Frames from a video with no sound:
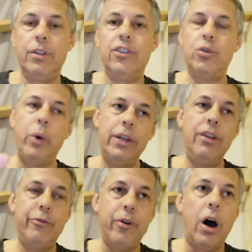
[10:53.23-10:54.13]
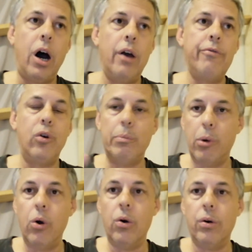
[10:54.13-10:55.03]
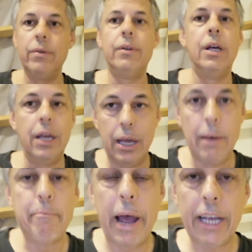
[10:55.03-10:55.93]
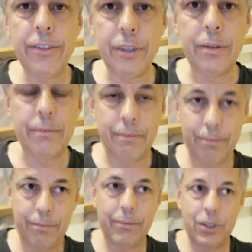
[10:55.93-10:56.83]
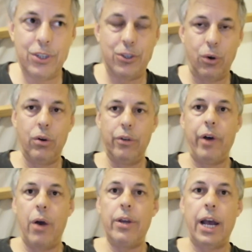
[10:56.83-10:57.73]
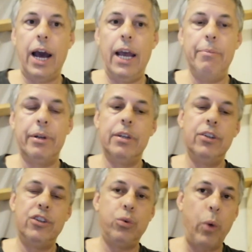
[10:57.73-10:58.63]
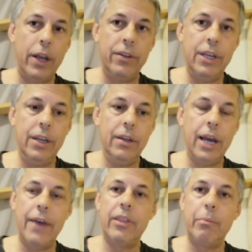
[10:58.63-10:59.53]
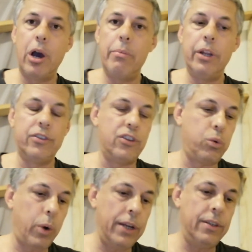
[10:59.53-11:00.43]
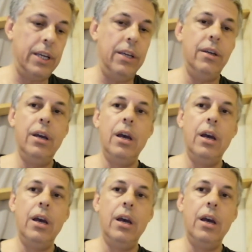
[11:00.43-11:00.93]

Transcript: 25 or more makes it sort of okay, but 20 at the moment, it's 20.